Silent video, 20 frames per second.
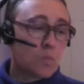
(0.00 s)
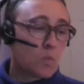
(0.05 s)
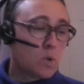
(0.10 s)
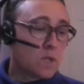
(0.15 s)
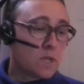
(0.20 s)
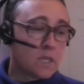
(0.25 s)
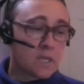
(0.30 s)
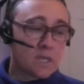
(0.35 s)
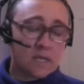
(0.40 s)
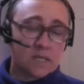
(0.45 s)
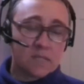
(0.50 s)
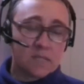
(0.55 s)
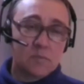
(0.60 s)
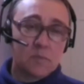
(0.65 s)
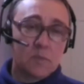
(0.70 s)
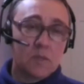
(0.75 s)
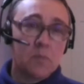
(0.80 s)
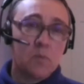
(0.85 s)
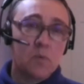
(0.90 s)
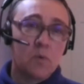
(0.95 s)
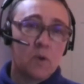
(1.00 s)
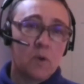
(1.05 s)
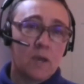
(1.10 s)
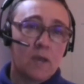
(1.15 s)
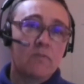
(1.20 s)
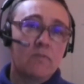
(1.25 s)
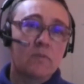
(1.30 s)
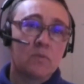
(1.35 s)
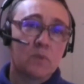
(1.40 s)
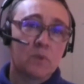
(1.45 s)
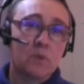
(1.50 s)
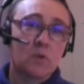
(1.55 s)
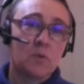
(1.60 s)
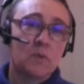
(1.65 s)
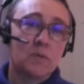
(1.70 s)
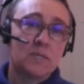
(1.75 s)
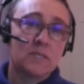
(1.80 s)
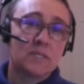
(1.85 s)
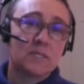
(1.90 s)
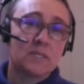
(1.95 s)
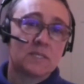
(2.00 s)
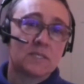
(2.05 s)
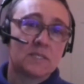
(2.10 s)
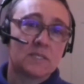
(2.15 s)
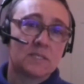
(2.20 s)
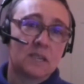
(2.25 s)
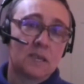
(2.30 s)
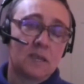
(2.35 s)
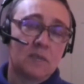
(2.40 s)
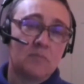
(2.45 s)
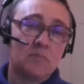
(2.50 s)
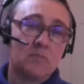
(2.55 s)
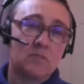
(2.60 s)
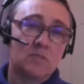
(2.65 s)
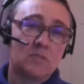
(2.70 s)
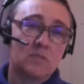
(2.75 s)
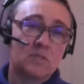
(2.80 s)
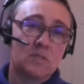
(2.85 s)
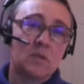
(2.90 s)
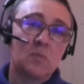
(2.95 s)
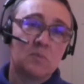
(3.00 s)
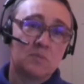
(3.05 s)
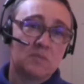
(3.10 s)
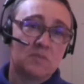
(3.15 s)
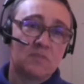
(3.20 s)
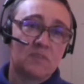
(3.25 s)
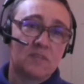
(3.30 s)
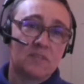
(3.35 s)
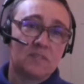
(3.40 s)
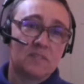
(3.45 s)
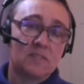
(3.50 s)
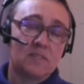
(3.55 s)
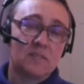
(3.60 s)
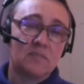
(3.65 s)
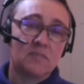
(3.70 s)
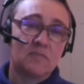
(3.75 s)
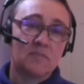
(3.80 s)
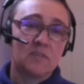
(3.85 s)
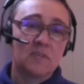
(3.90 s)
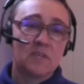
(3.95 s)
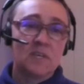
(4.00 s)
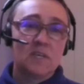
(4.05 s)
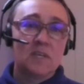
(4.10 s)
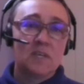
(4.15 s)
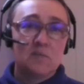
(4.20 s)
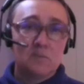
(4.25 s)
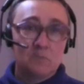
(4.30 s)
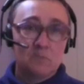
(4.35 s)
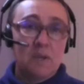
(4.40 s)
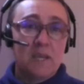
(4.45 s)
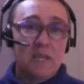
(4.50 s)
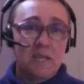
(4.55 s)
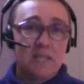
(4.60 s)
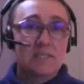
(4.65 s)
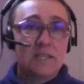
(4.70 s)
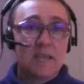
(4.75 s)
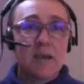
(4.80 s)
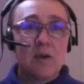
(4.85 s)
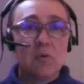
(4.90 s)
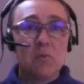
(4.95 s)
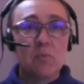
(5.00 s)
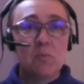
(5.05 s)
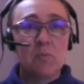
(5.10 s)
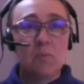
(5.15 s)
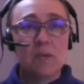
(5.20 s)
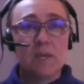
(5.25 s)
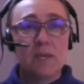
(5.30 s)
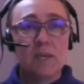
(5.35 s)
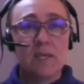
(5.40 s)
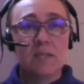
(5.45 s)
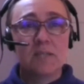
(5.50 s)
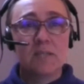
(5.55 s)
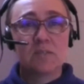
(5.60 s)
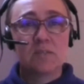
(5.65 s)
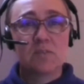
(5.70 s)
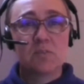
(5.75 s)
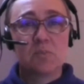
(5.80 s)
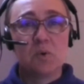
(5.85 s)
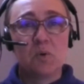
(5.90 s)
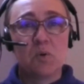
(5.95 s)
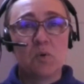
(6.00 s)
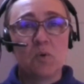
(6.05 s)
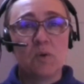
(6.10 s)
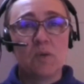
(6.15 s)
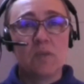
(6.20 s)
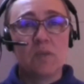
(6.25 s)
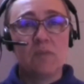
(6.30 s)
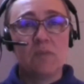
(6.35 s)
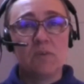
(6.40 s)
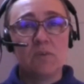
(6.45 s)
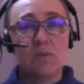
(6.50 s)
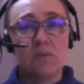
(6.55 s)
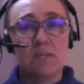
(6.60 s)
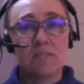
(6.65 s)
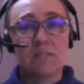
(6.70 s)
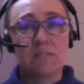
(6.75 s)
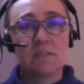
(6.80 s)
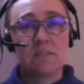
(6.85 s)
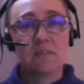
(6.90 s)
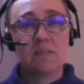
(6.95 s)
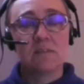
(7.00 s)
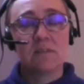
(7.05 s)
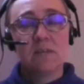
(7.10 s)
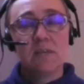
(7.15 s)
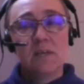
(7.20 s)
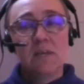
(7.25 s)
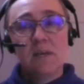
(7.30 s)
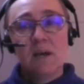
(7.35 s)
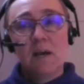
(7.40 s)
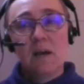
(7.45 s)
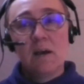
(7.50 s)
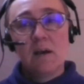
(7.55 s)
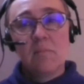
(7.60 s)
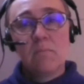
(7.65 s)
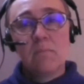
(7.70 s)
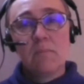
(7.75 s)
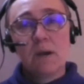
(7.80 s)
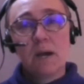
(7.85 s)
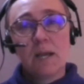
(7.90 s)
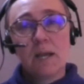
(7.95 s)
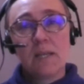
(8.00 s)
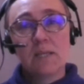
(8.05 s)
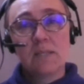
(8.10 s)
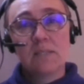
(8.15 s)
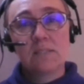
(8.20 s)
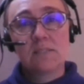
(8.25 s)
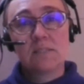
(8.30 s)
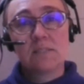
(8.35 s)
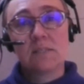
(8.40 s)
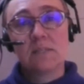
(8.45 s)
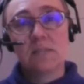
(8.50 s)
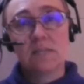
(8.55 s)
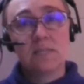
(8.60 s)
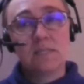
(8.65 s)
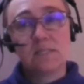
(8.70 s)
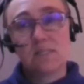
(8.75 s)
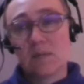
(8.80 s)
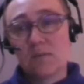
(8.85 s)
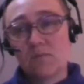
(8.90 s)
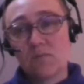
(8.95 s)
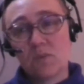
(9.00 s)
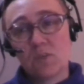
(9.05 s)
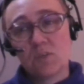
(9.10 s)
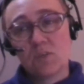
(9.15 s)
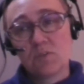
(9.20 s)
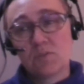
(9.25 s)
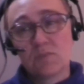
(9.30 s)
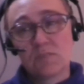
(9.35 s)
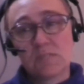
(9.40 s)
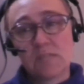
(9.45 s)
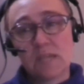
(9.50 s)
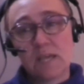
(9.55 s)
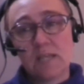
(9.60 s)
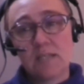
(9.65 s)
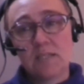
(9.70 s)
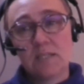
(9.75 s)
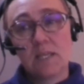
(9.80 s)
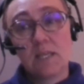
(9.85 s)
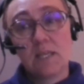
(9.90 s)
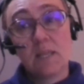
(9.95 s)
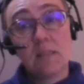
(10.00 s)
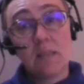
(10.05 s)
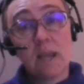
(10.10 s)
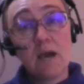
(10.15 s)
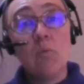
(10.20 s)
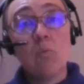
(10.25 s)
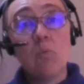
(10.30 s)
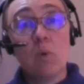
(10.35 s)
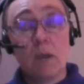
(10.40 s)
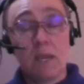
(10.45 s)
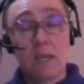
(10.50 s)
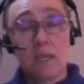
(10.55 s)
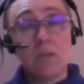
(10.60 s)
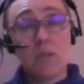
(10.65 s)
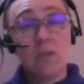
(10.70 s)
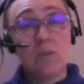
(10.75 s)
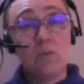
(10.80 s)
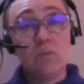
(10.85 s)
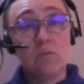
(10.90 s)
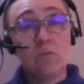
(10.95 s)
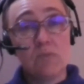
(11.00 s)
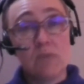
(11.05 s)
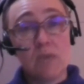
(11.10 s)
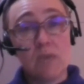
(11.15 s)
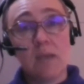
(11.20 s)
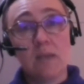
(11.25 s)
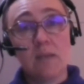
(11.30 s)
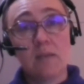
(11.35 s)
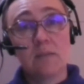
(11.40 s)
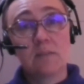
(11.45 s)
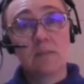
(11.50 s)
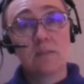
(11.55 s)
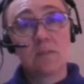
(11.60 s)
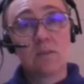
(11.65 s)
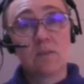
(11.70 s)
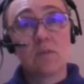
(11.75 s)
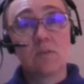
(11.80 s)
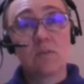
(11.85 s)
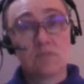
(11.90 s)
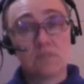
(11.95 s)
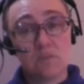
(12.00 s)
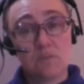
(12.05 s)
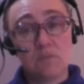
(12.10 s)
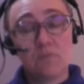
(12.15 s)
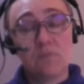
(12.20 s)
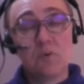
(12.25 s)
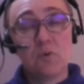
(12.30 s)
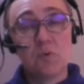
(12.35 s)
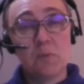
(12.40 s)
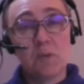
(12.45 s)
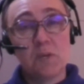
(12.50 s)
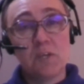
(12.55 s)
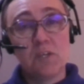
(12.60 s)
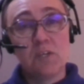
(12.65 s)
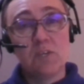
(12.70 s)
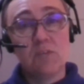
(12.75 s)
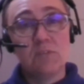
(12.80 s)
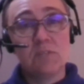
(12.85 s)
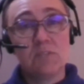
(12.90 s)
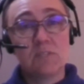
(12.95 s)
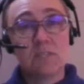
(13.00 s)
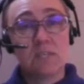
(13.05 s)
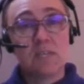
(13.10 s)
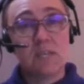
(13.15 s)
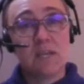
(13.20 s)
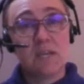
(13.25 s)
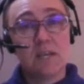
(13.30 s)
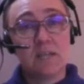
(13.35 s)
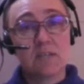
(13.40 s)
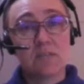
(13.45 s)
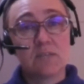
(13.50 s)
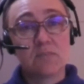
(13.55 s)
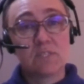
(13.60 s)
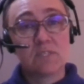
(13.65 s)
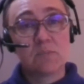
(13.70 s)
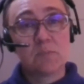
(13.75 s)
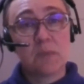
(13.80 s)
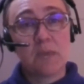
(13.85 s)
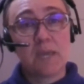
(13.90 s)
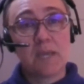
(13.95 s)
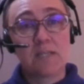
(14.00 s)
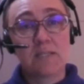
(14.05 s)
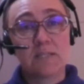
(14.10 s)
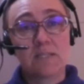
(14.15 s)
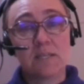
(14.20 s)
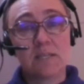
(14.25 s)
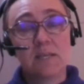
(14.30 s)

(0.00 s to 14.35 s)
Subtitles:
working class people, everyone always says the same. Don't be defensive. We're here to help. We're here to support if you'll listen. And as Liz and Roger have said, in that way, you then start to form a unity and a respect.